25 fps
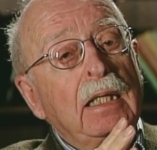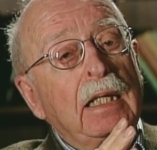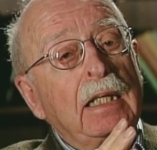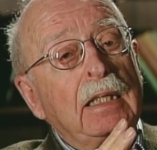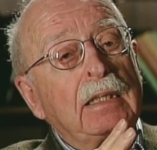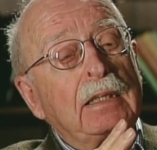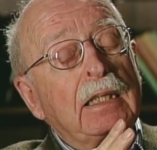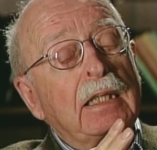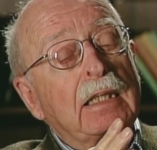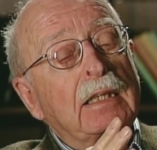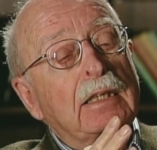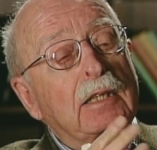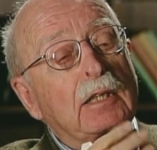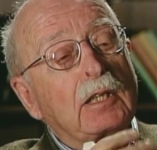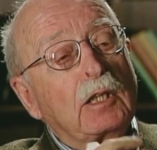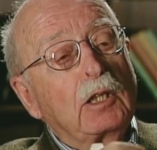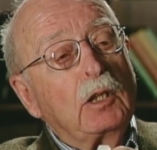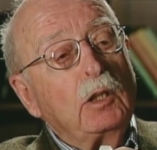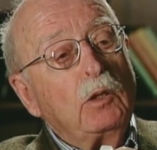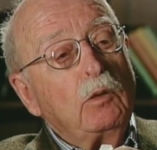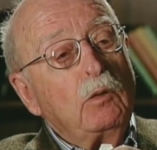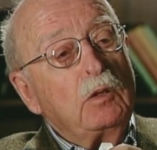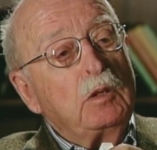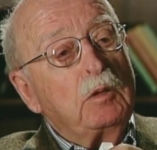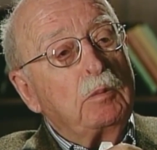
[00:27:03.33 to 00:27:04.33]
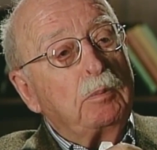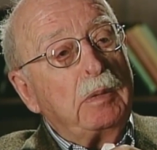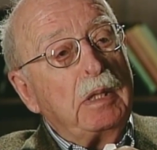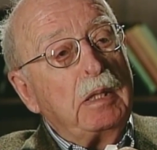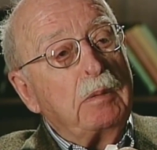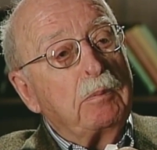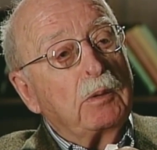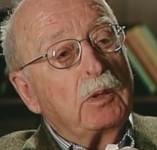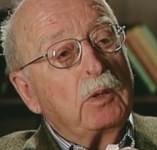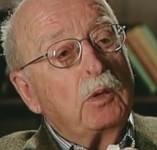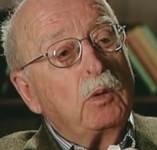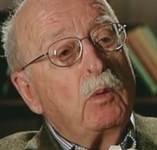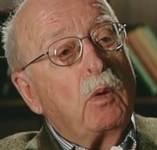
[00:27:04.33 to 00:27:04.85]
it excludes
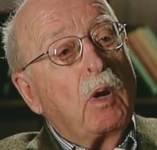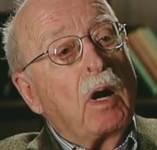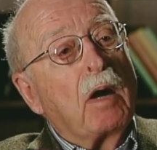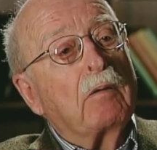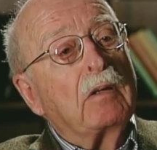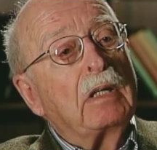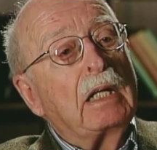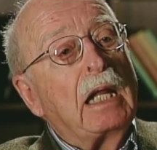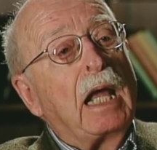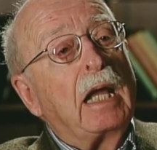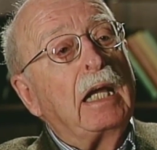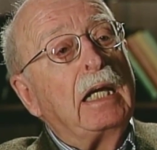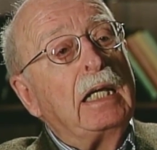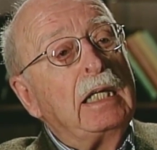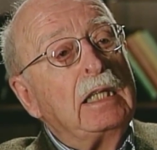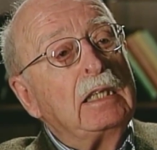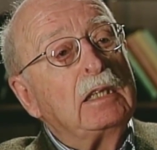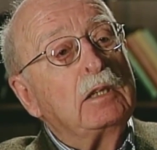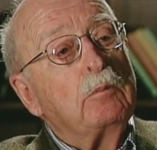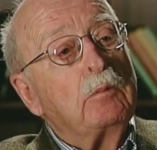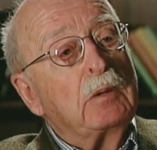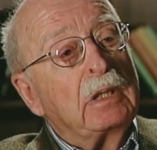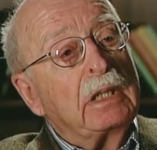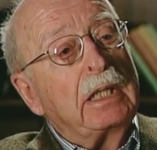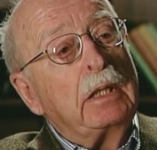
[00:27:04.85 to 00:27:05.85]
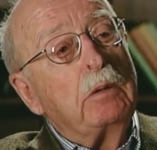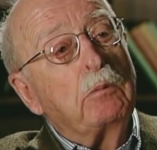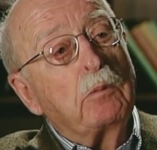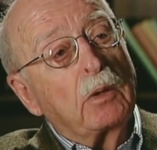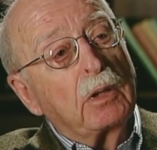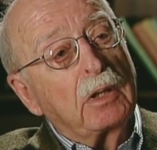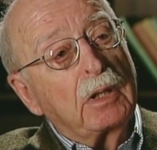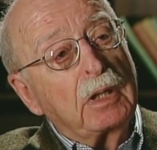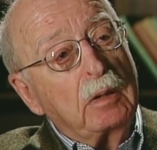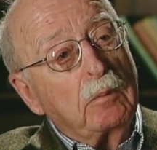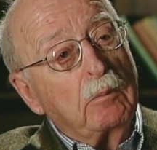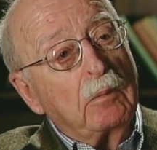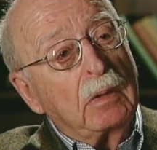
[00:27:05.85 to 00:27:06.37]
people who aren't intimately
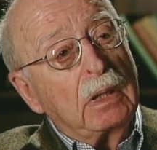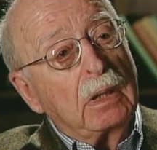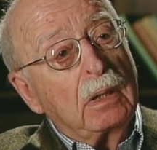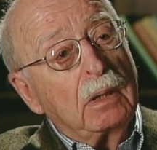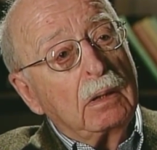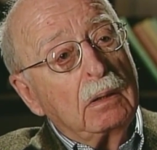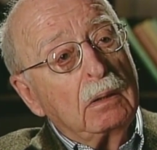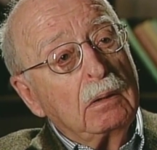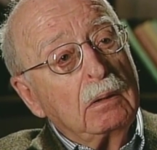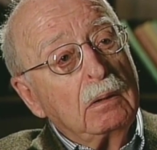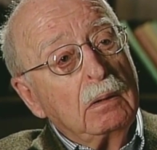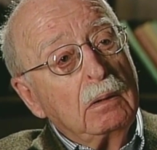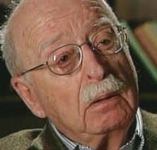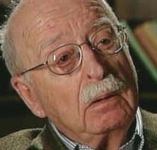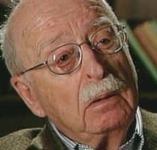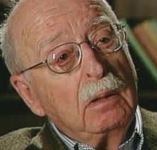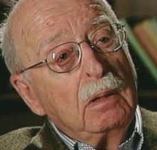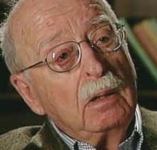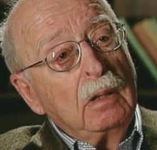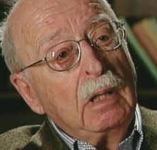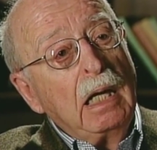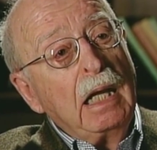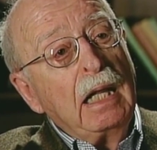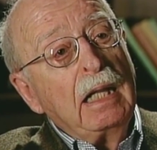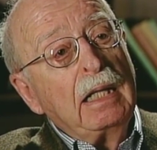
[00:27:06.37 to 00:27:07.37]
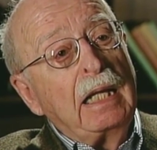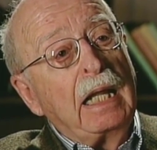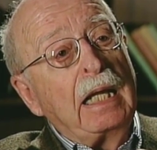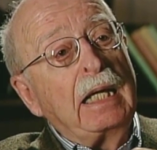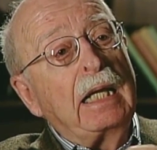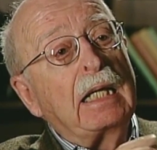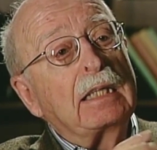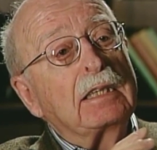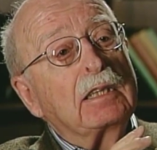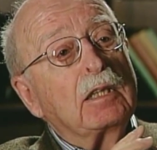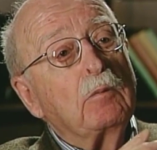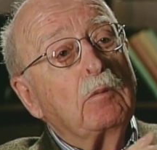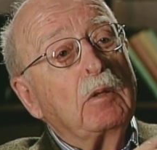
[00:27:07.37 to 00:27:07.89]
working with it. They
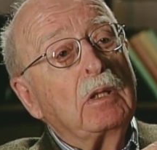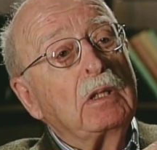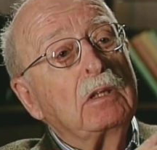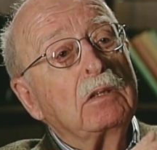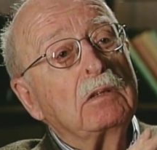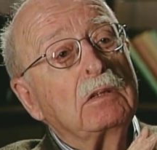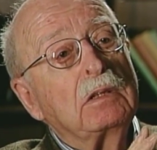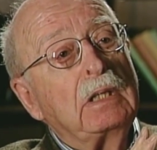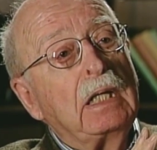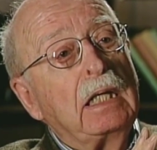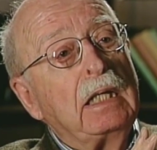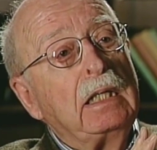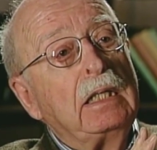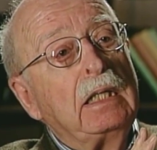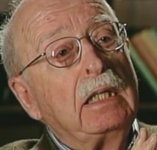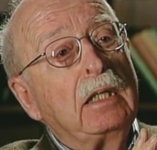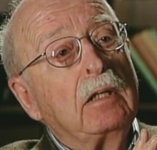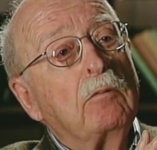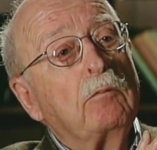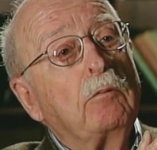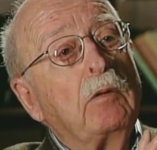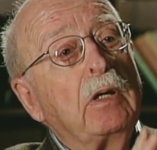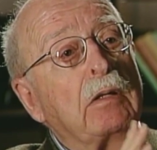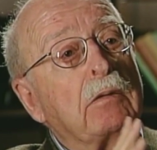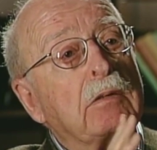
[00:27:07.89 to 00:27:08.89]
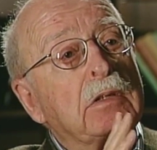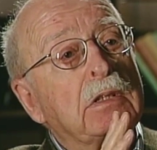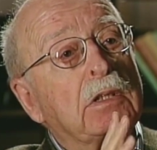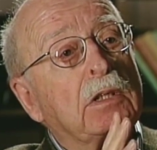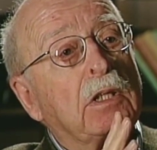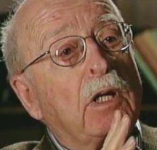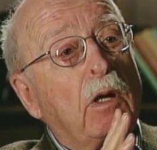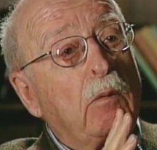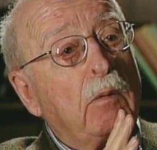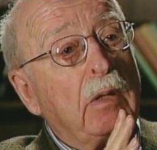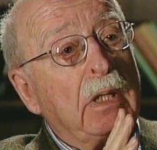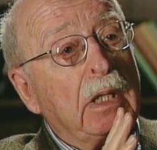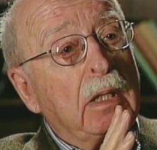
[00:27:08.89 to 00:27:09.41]
get some understanding of where it's
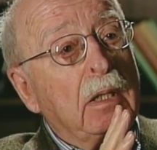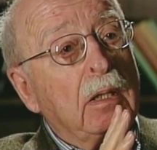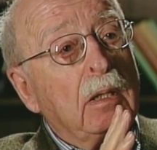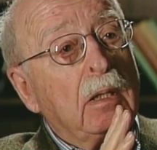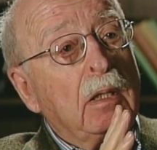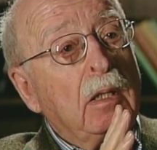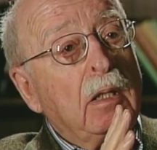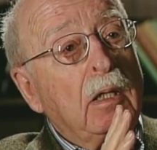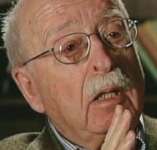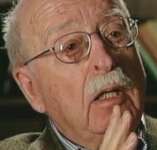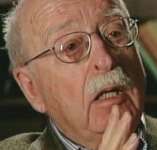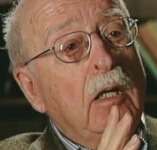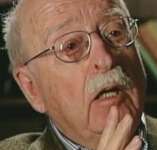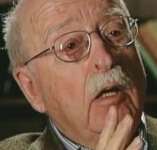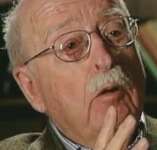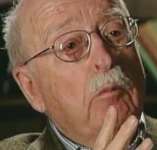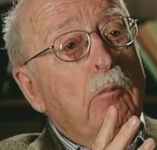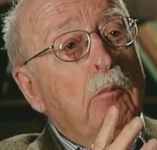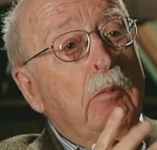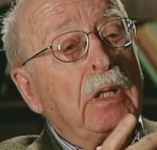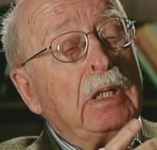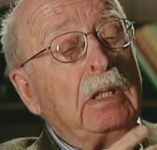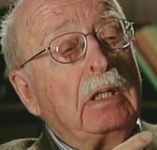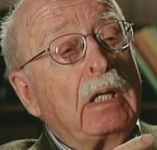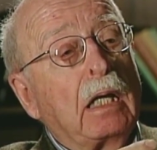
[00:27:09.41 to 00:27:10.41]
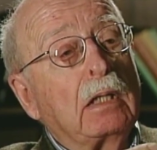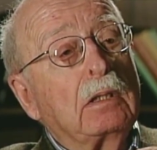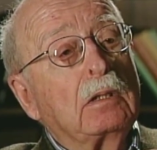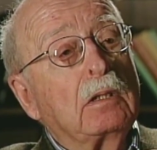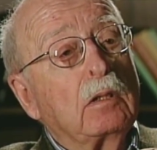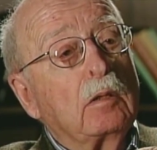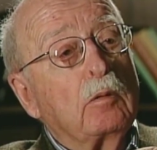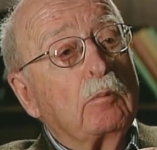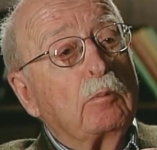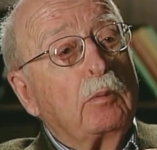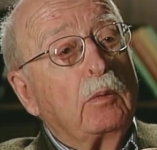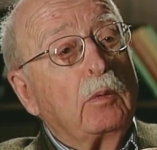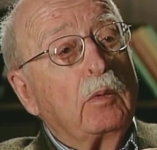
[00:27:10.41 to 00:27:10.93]
going, but not
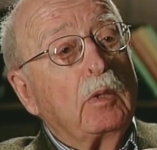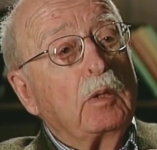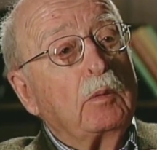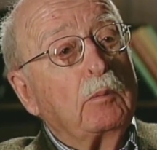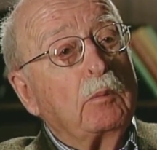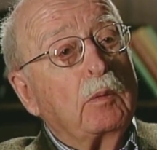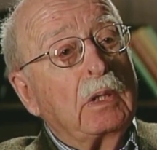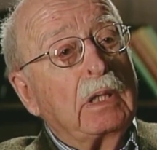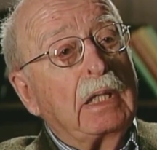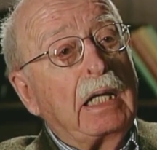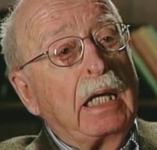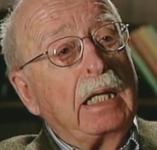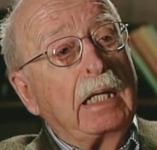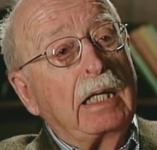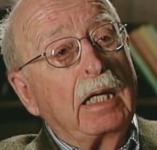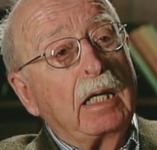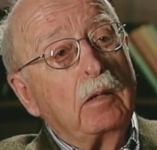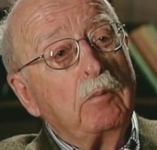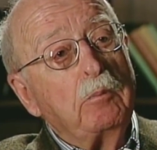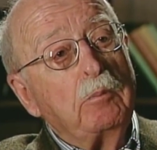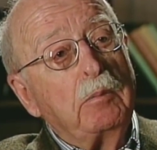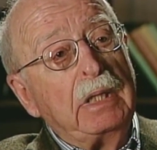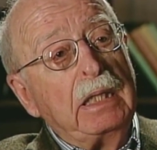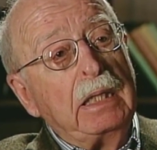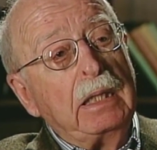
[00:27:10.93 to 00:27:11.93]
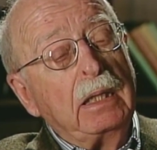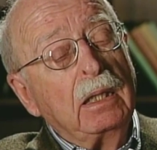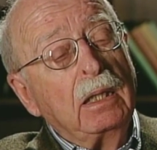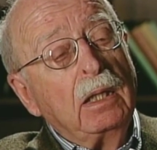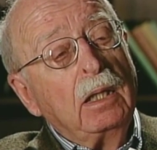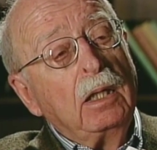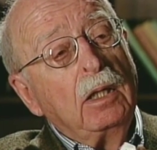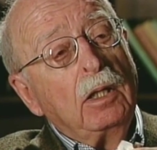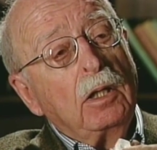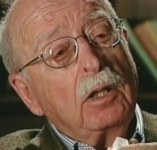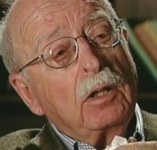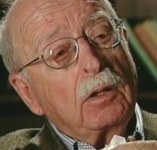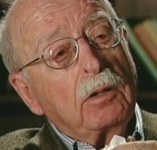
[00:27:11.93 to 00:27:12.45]
to the point where they can be
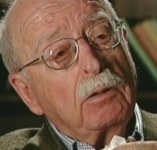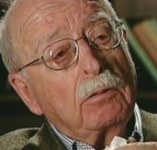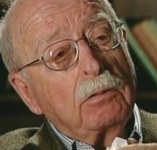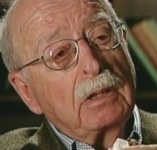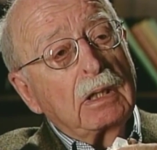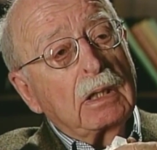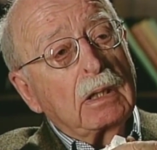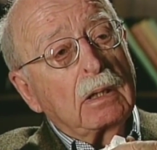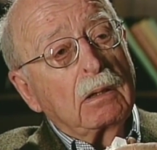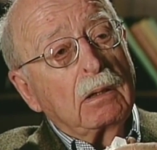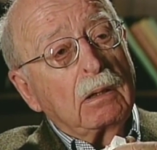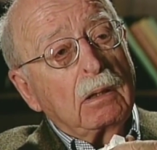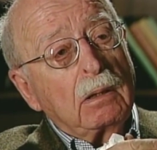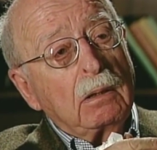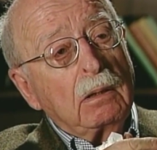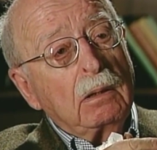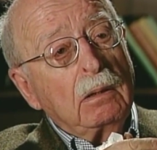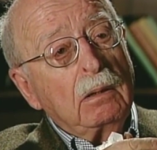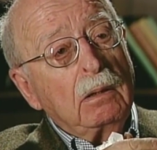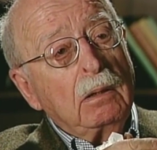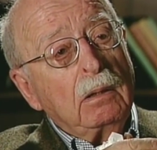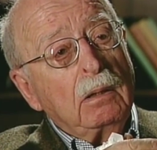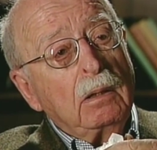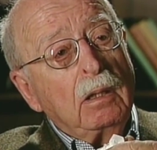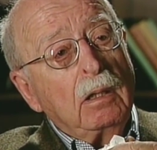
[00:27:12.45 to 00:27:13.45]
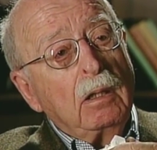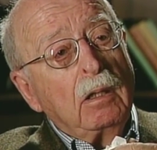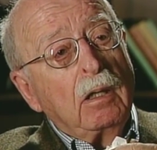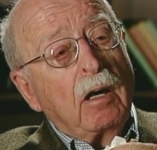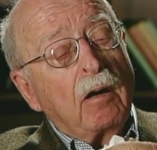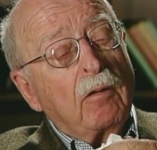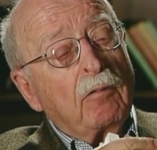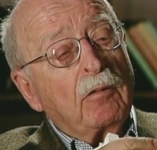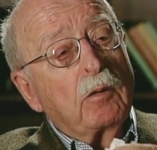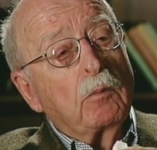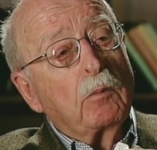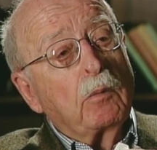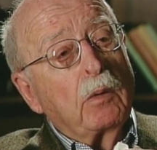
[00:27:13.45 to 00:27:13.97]
critical
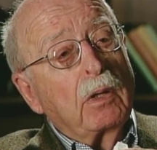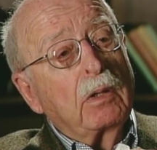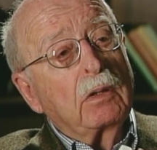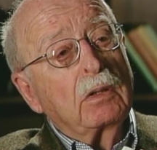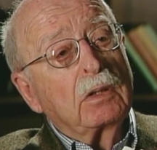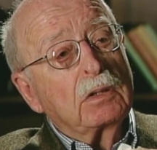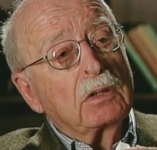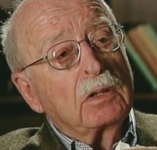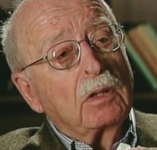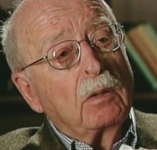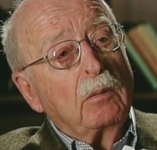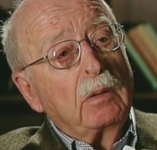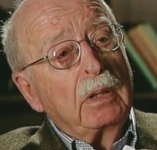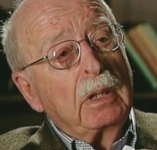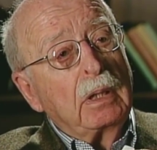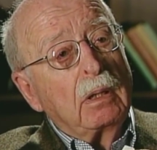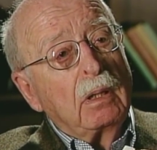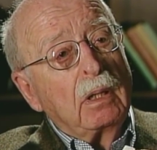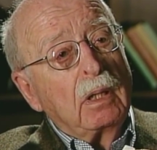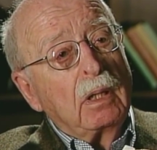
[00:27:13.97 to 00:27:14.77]
of the work that's going